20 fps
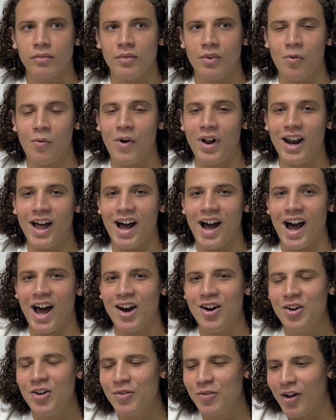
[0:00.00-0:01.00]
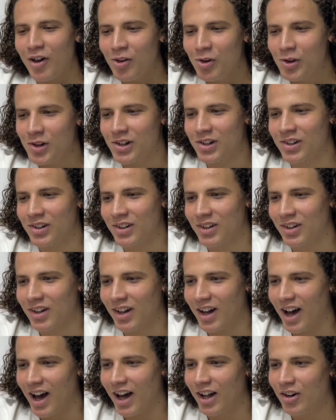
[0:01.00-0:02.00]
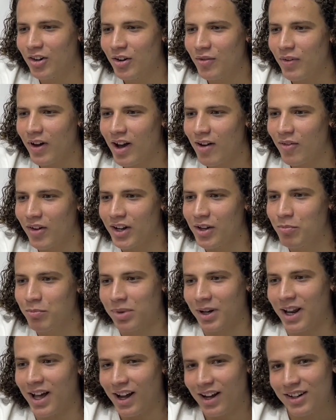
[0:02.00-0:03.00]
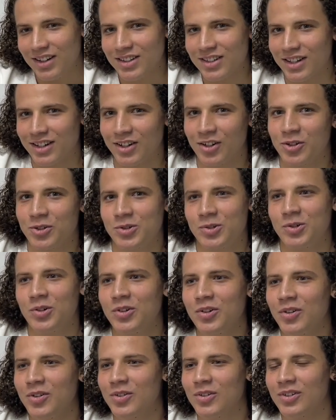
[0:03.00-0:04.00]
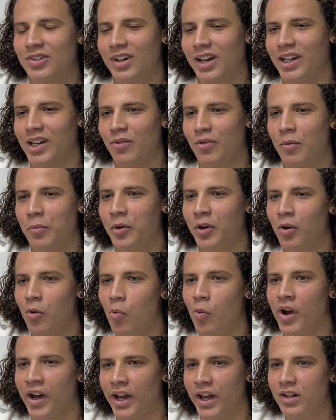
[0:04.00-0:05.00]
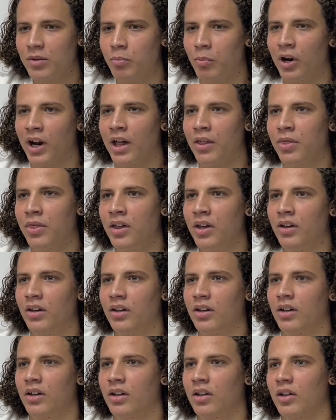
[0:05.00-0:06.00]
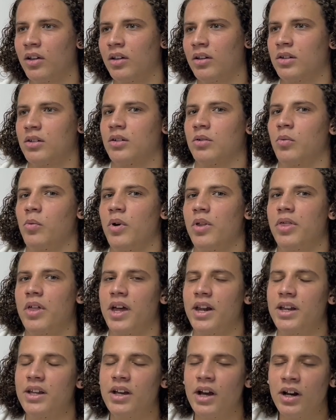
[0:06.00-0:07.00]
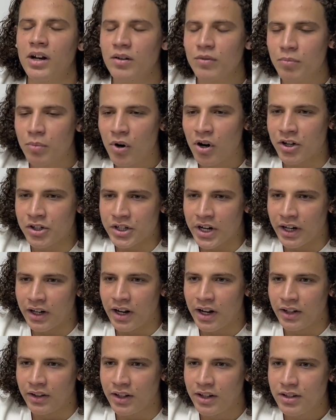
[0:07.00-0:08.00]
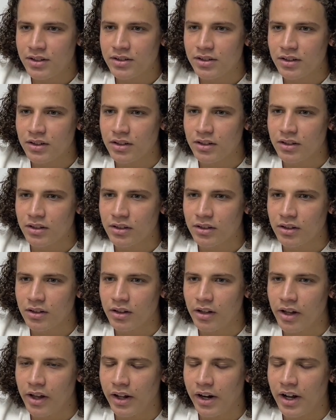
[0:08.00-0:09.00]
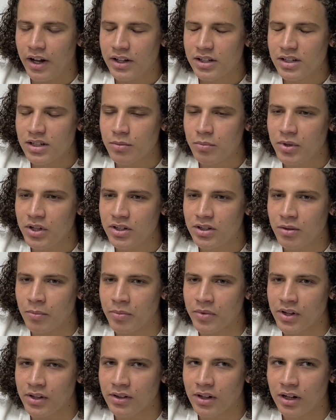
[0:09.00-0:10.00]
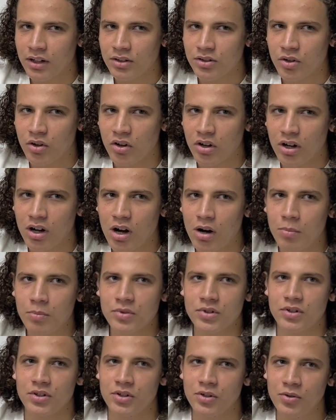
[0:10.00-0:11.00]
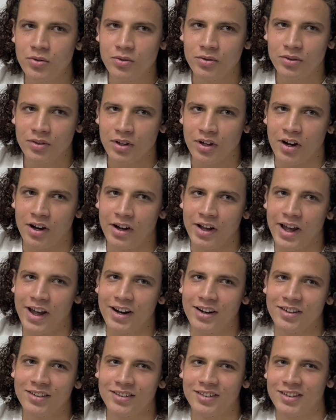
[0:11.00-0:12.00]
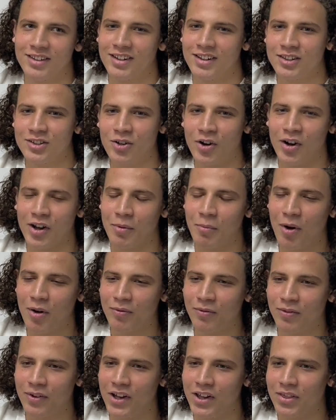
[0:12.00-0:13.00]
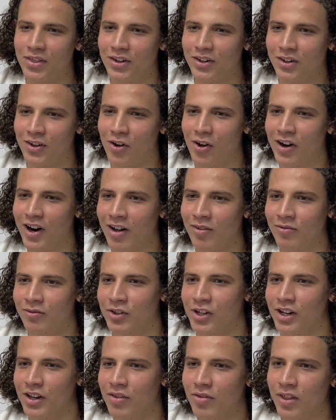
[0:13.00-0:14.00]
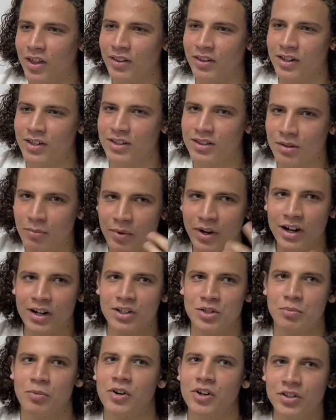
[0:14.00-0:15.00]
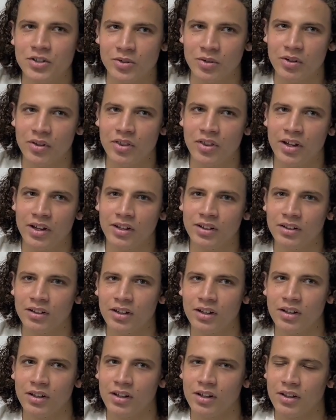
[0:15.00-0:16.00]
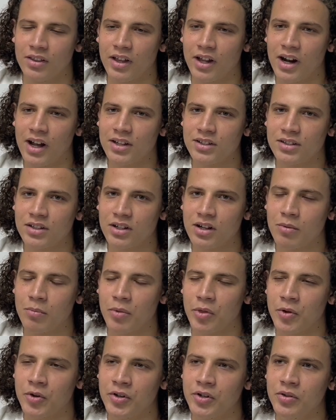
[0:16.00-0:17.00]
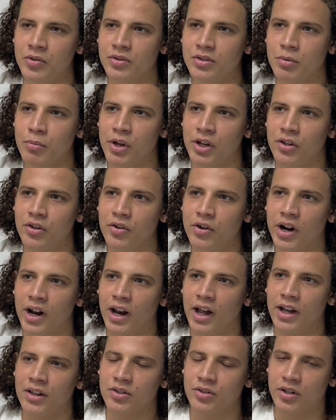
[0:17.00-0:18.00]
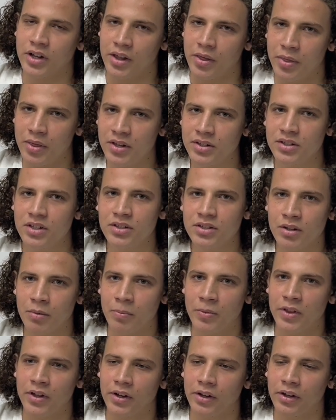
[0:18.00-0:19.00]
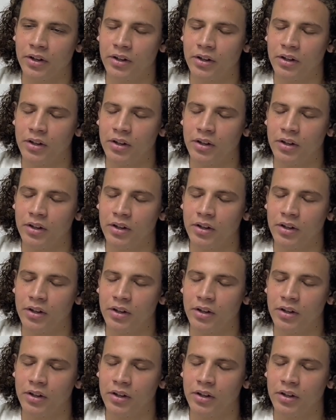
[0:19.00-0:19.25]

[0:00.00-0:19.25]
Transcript: Well, I don't know if I have any plans, and I also don't know like if I'm going to wing it, but I think with any kind of project like this, it has to be something that sort of comes to you. Again, talking about faith and God, I really think there's some kind of spiritual thing that has to come through you to make you realize, okay, this is something